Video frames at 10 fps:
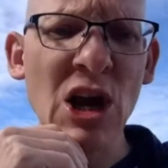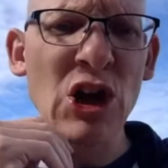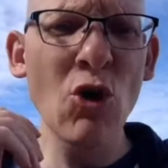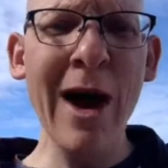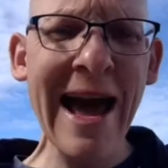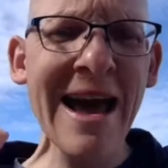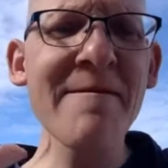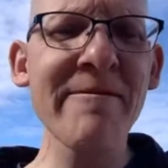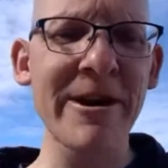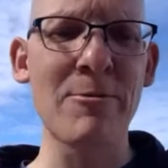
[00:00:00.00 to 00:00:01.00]
you're
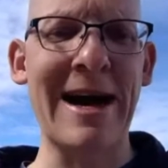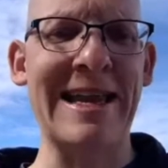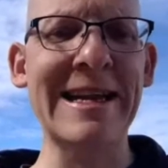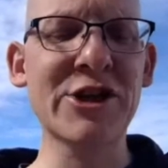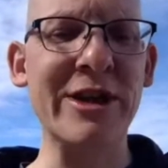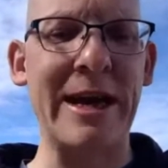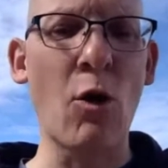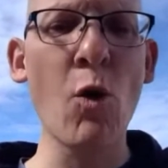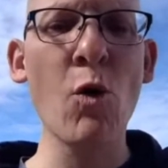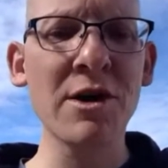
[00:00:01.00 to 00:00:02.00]
everywhere, literally
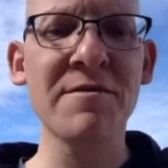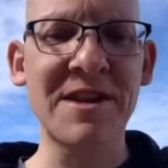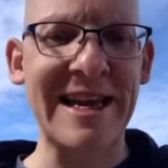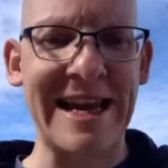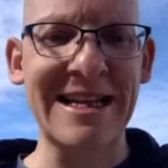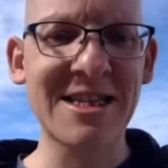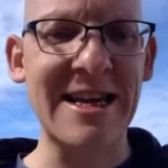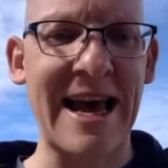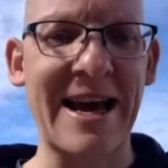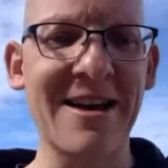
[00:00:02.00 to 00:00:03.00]
all over the
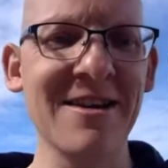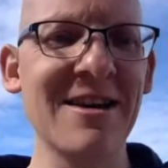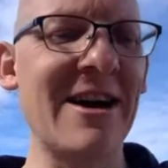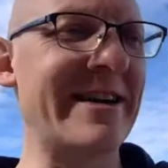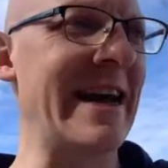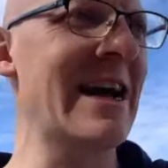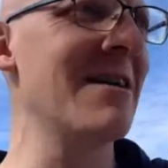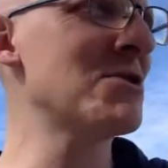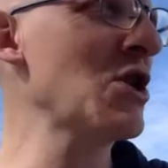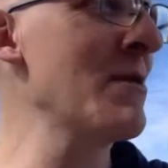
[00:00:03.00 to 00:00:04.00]
internet. Okay,
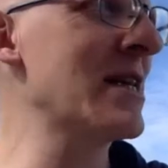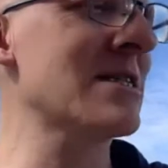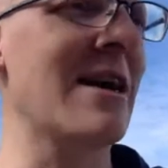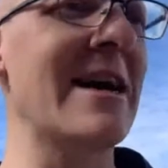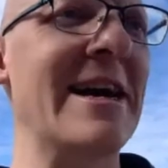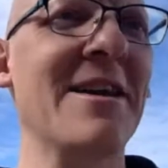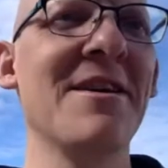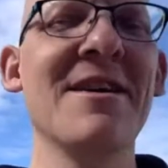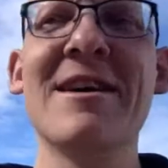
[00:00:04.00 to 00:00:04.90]
I'm so excited.